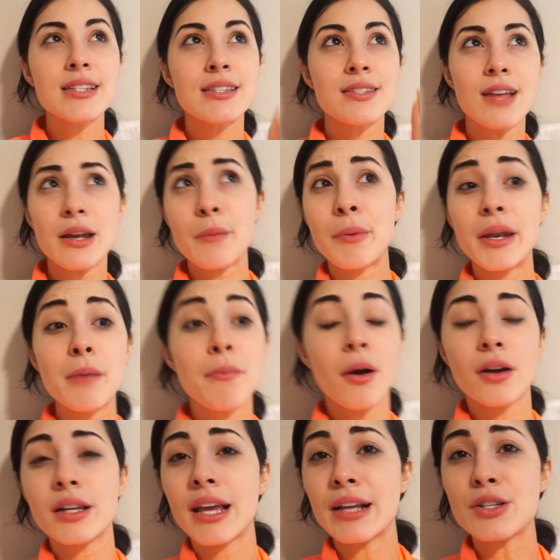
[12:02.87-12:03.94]
It's not a pity
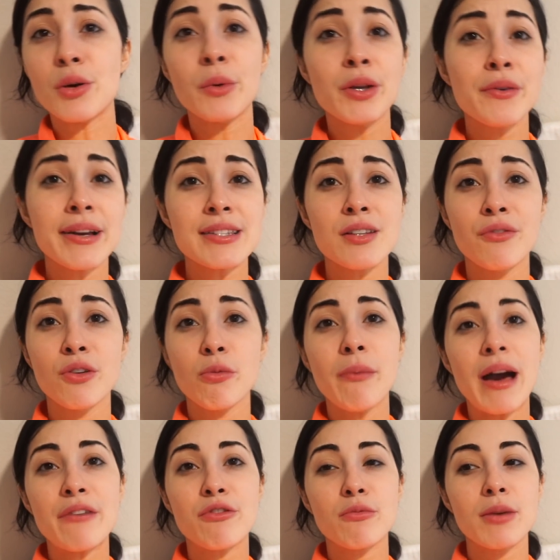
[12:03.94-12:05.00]
party. I don't want you guys to feel
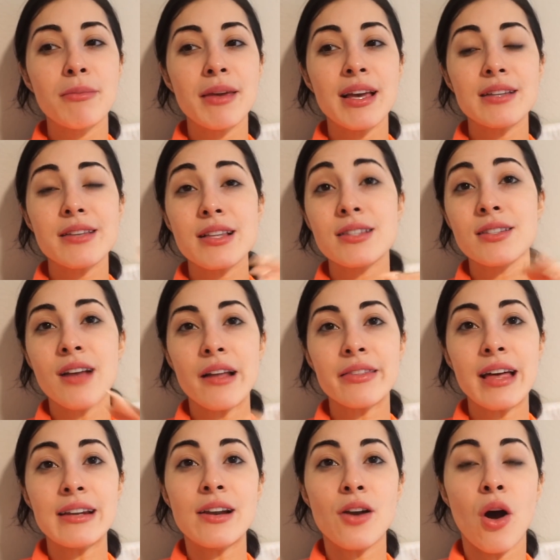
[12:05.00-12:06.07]
bad for me because it's not
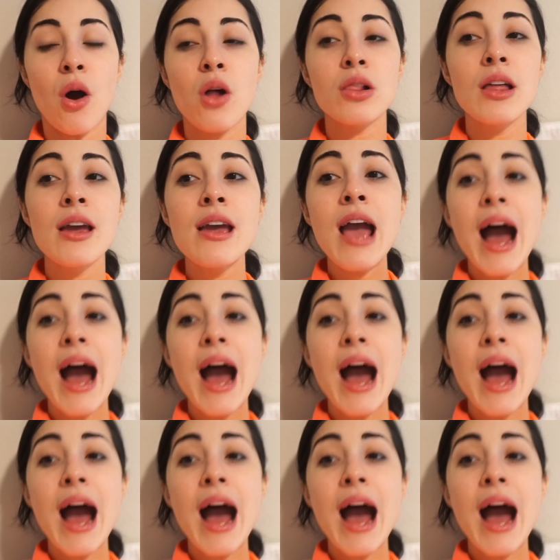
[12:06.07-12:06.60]
that at all.